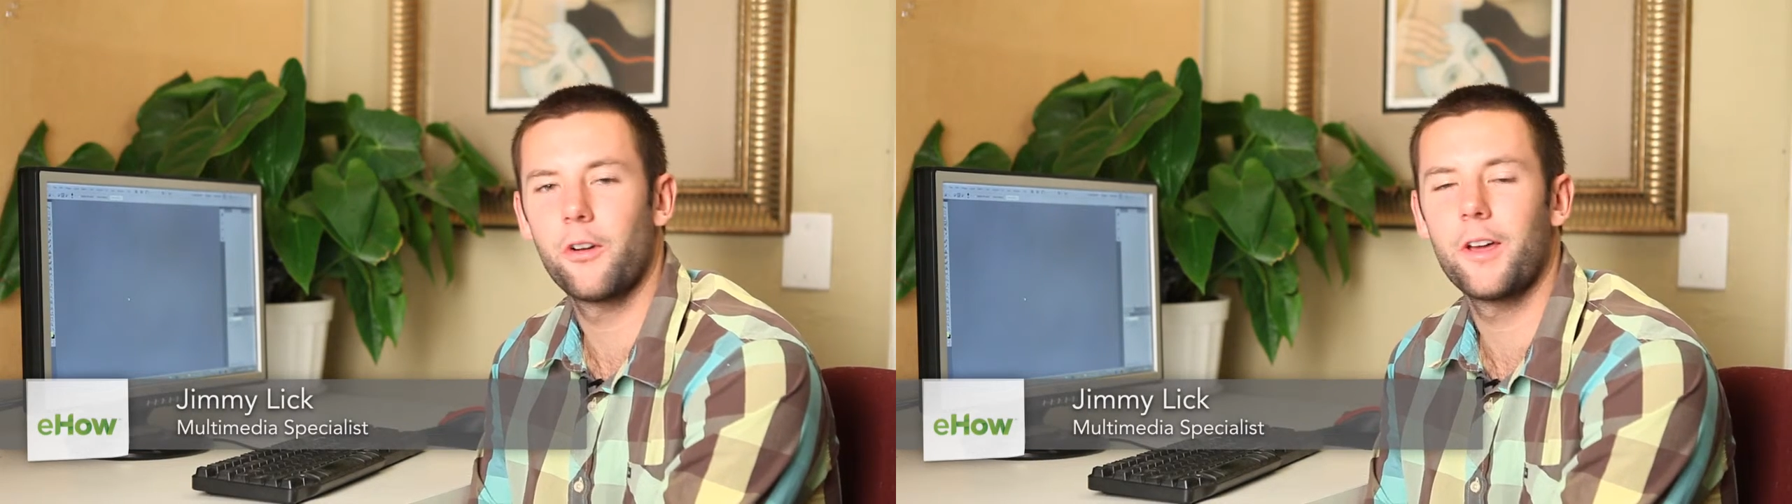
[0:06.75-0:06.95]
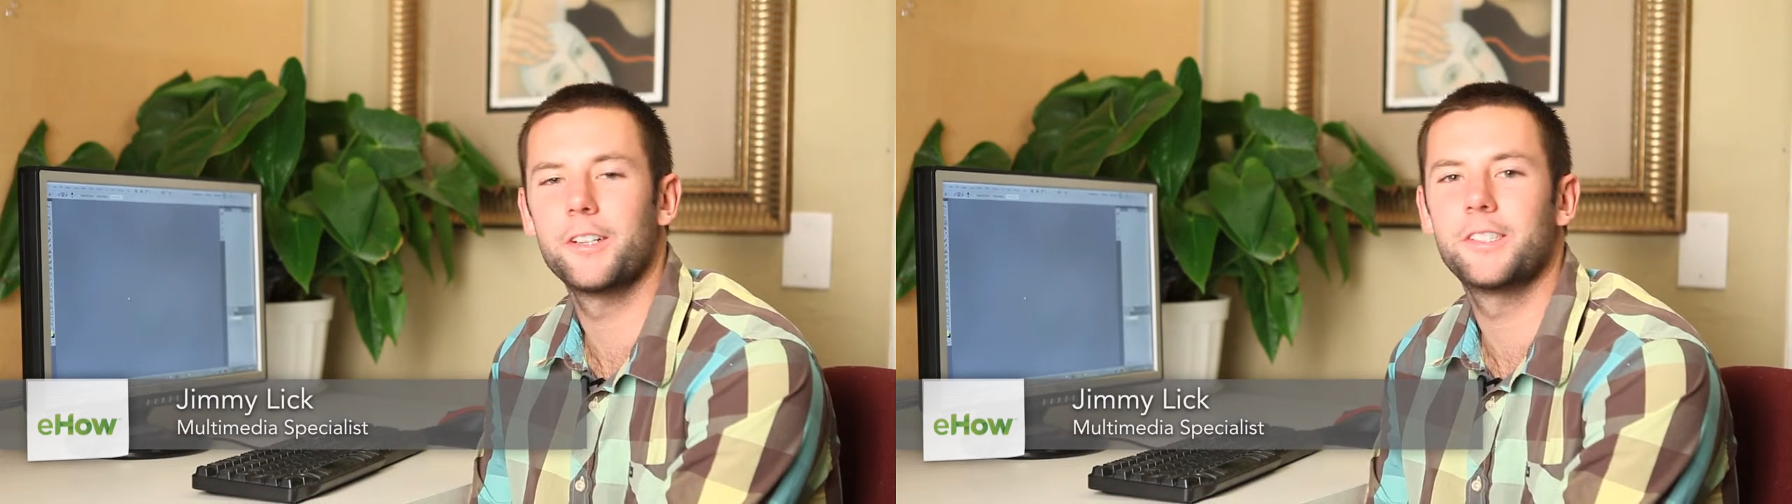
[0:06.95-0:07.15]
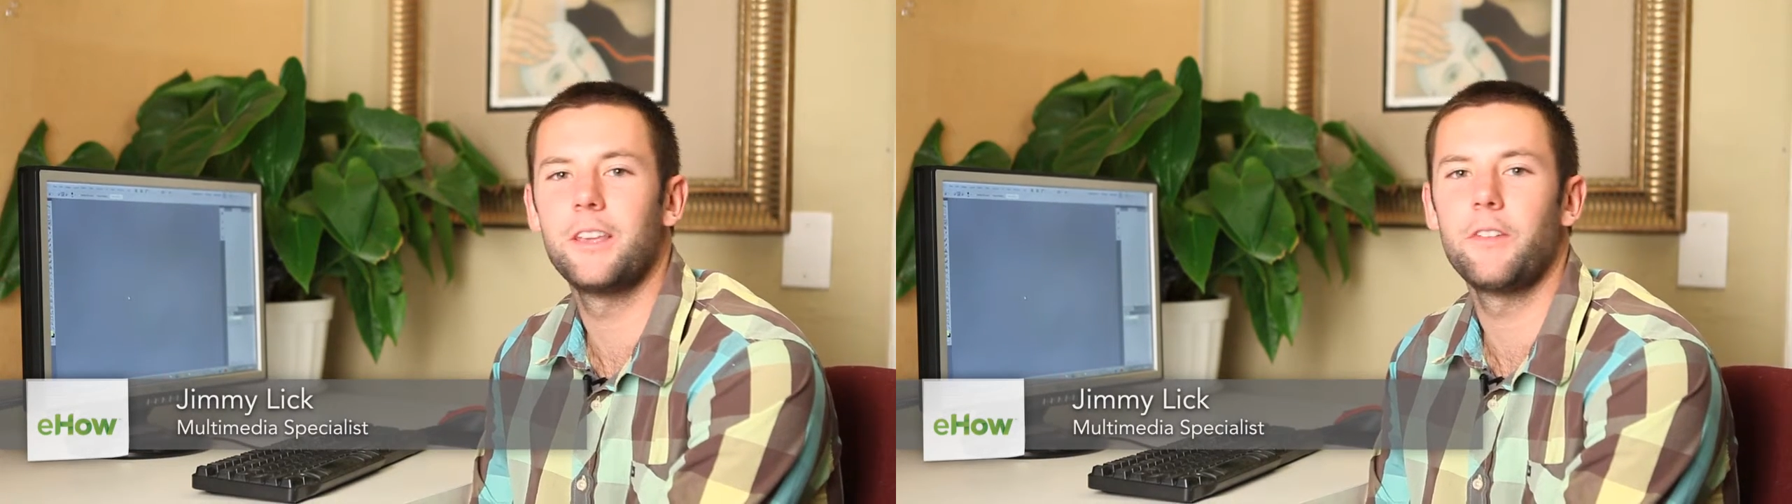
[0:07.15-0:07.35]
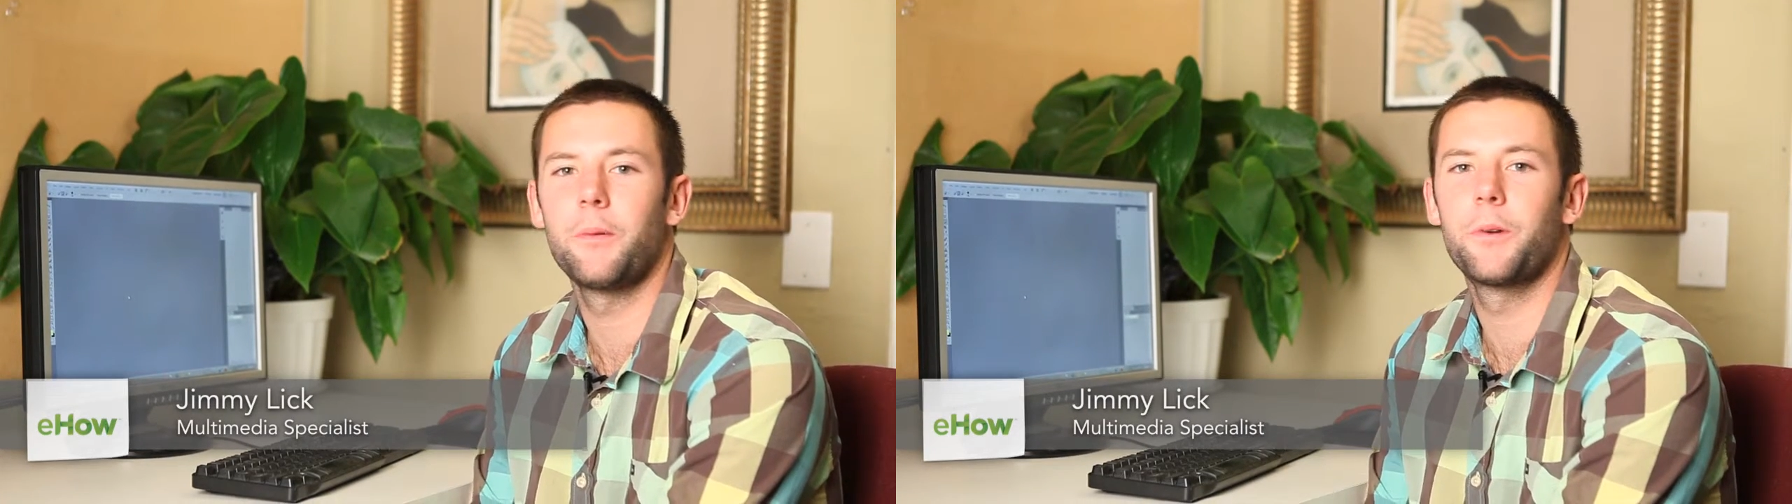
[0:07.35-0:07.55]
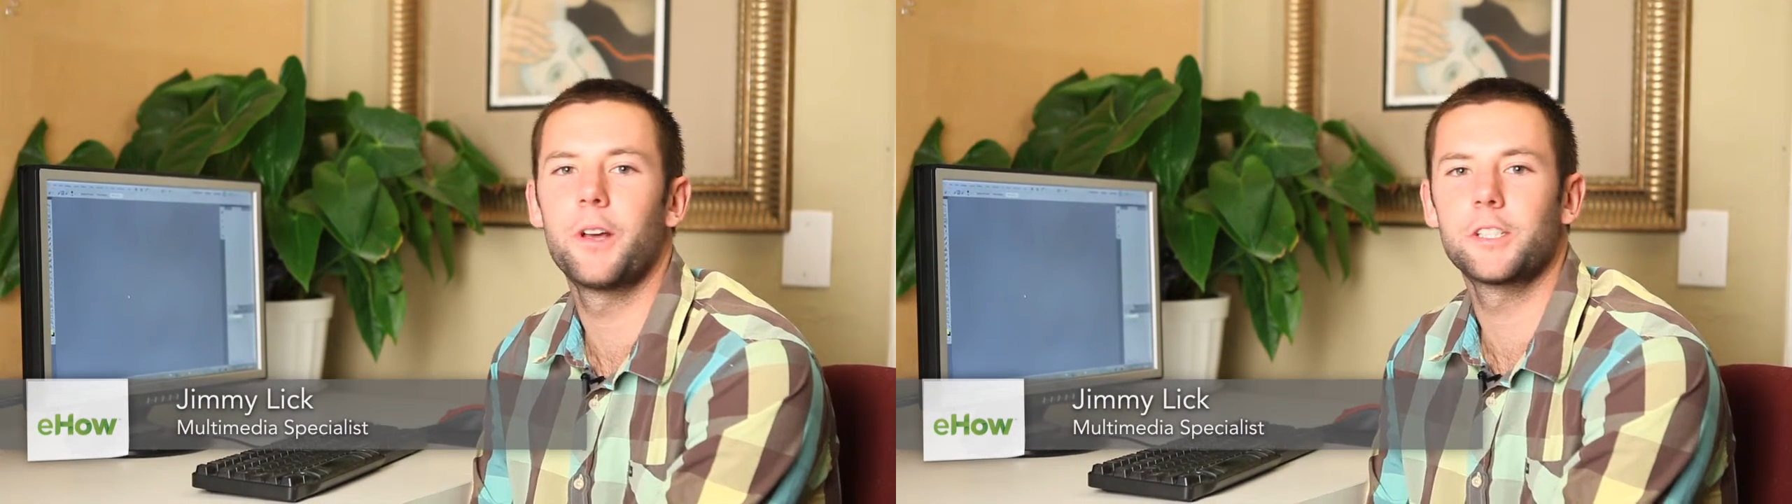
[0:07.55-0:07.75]
Riders TV
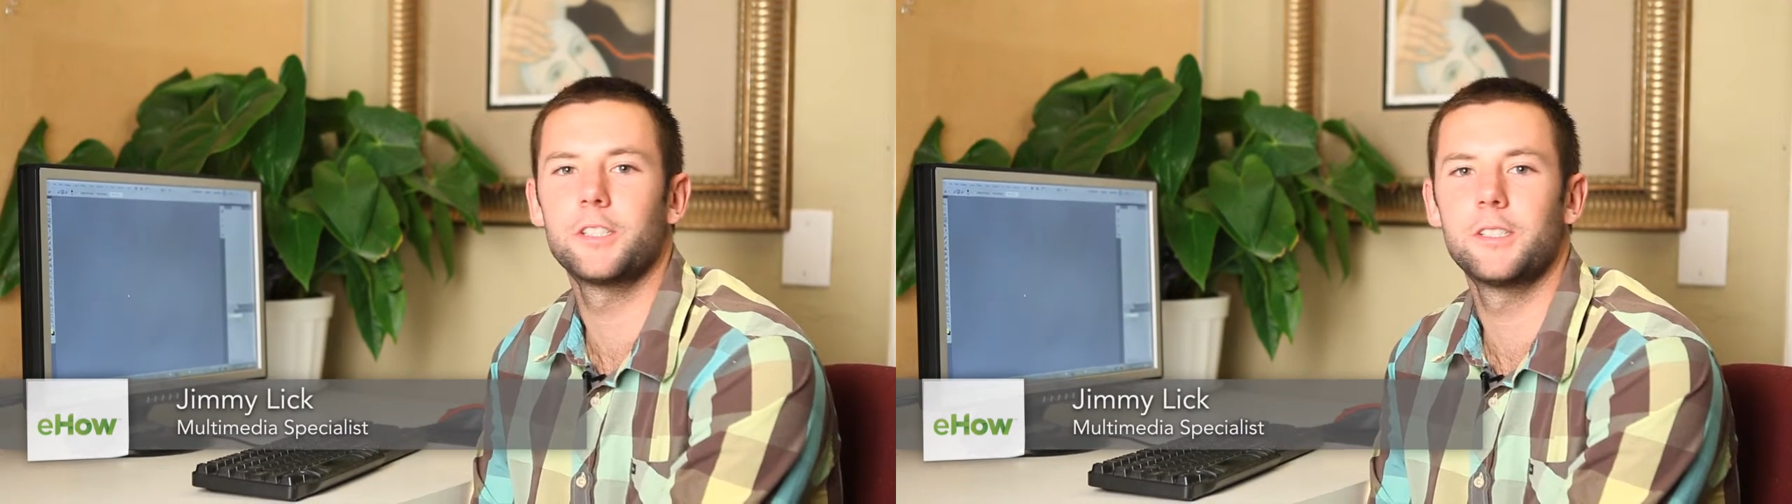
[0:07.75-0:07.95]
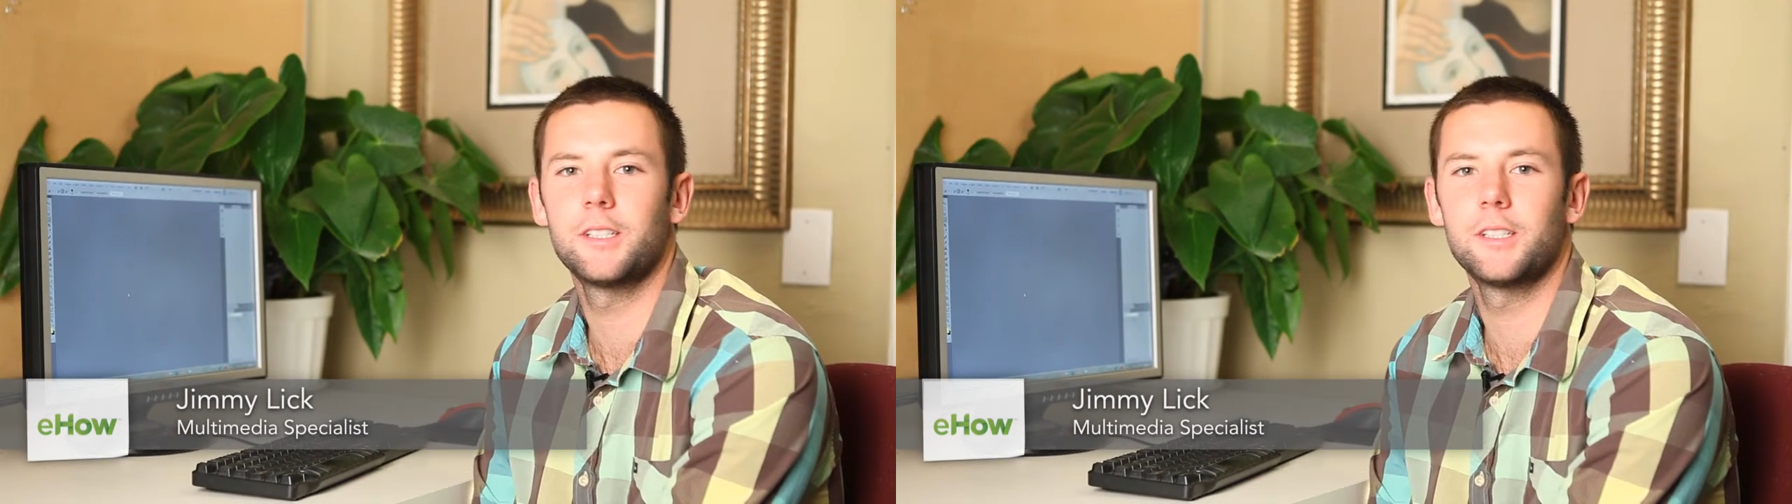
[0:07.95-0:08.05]
Productions,